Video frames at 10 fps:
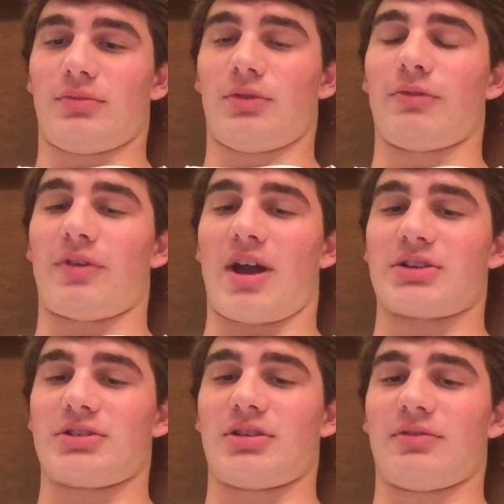
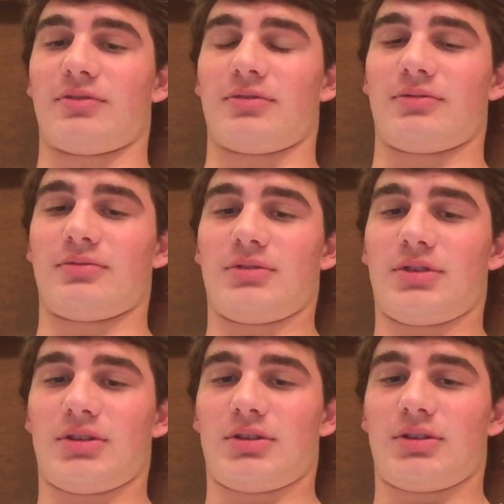refraction of
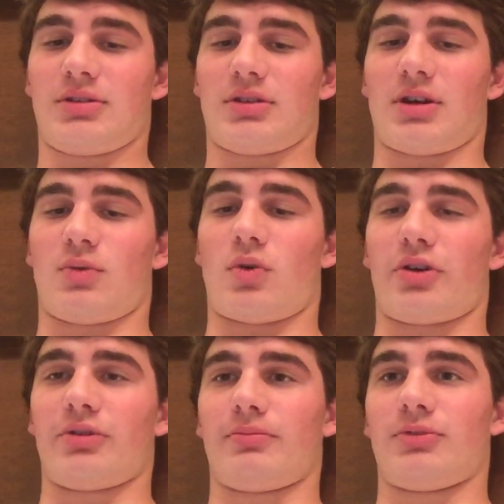
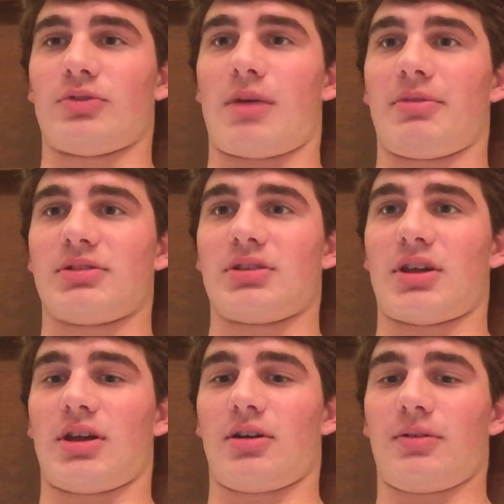water droplets in
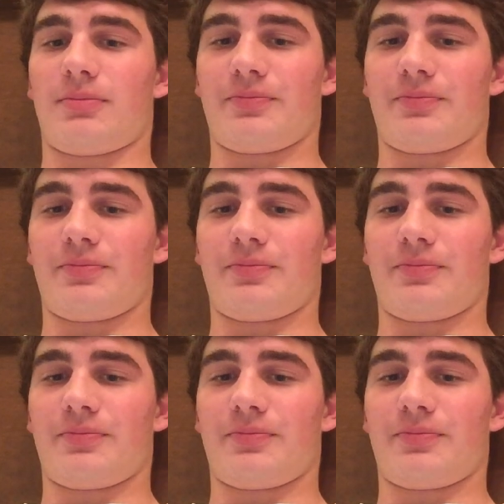the air.